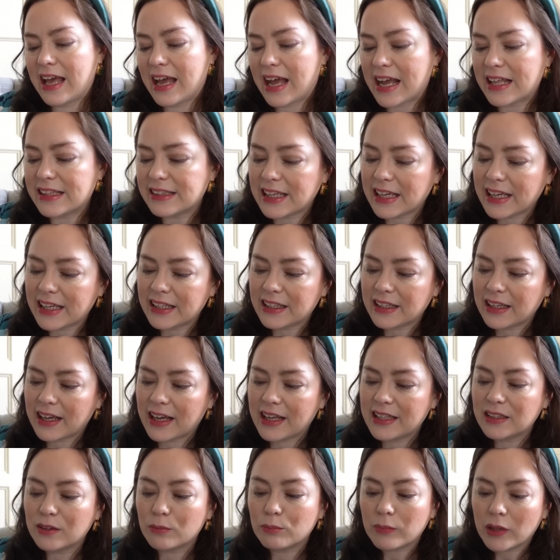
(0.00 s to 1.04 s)
And then
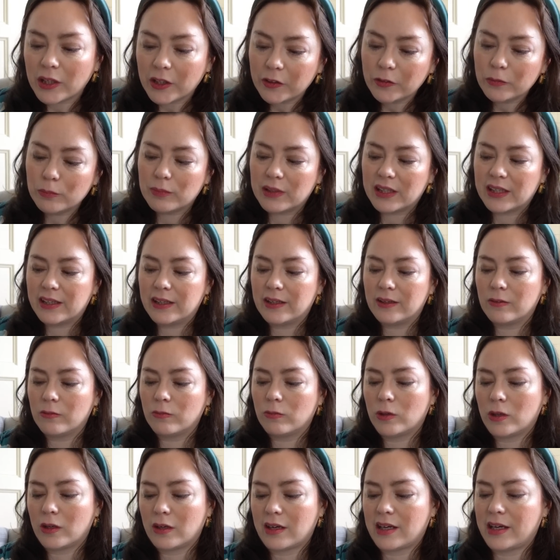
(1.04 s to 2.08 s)
at the moment,
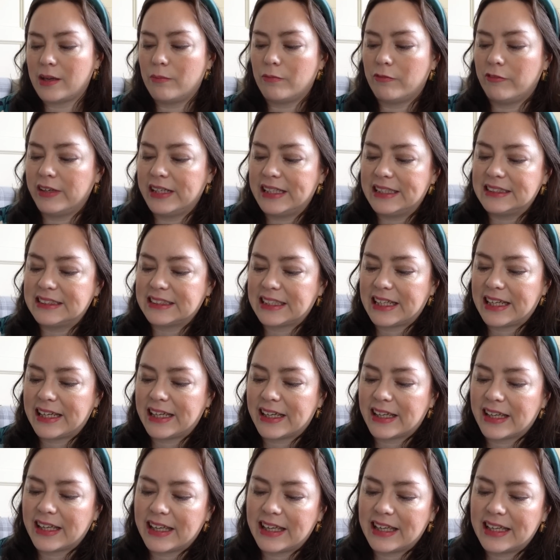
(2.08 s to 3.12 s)
what I'm
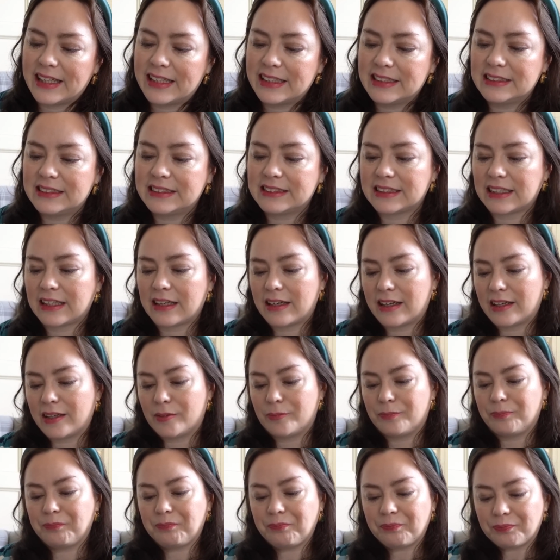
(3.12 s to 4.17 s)
reading is
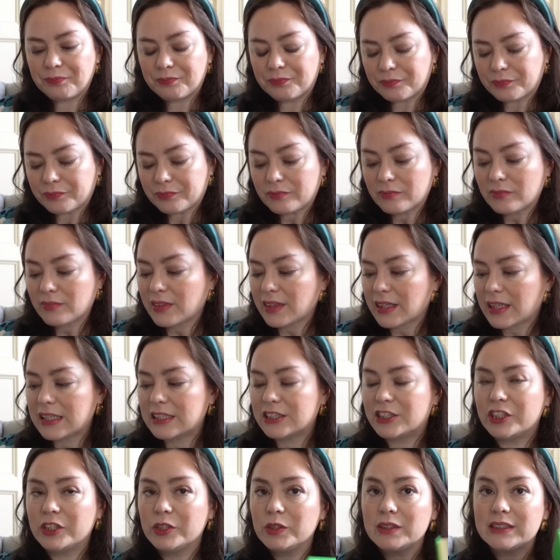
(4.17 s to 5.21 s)

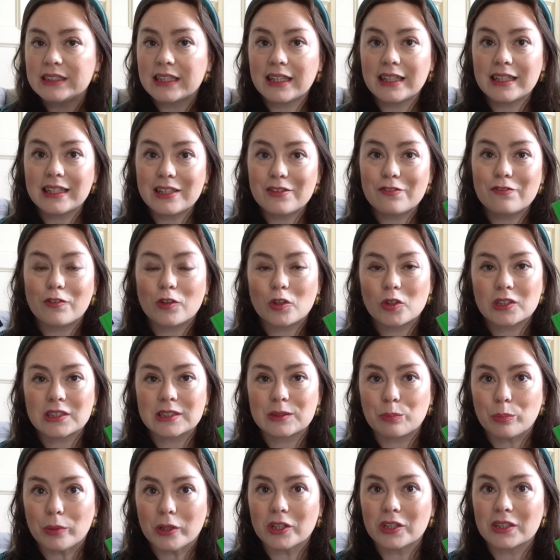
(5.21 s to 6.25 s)
two Slightly Fox
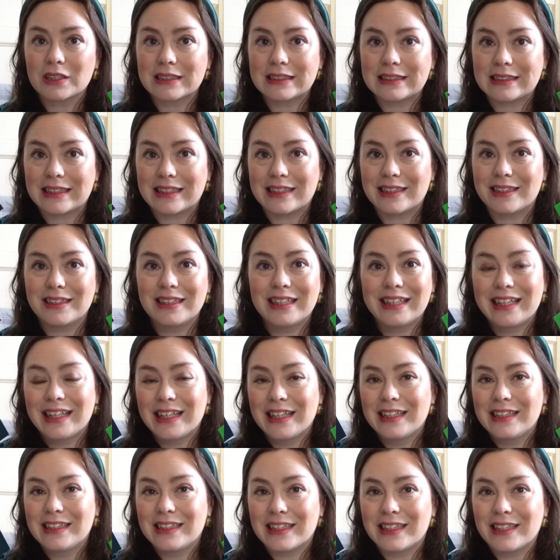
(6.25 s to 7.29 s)
books that
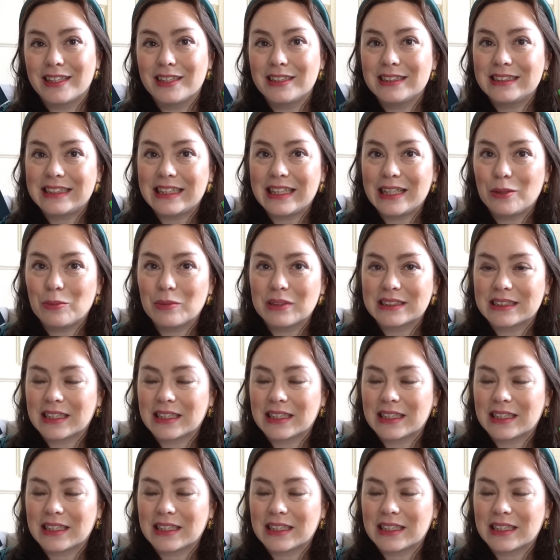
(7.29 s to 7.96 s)
the team at